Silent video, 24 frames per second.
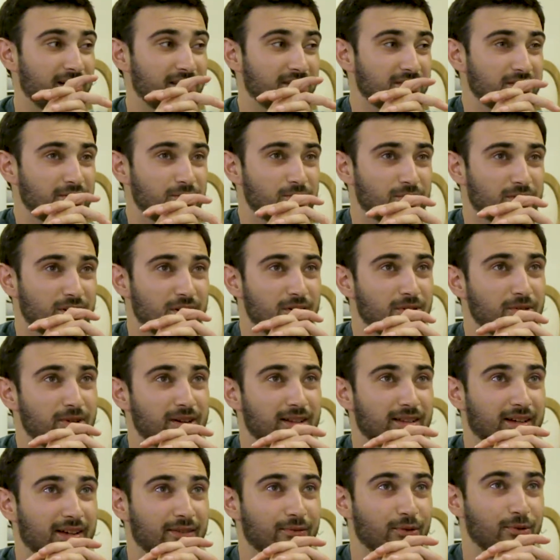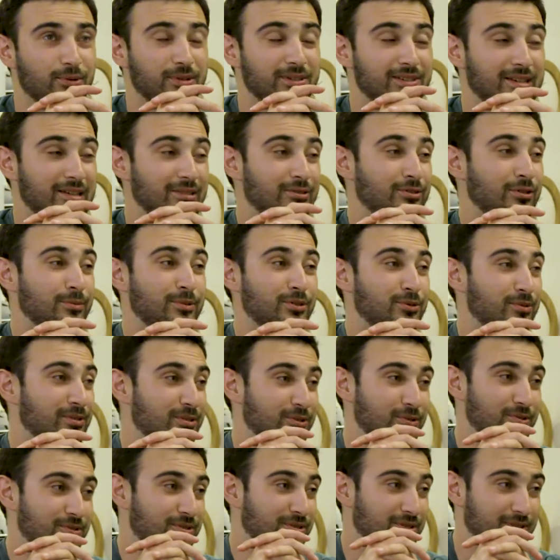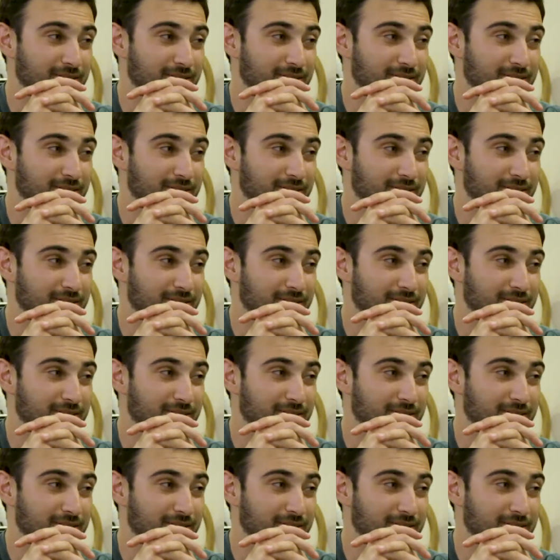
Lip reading: It is a new show, and I've only done so much research.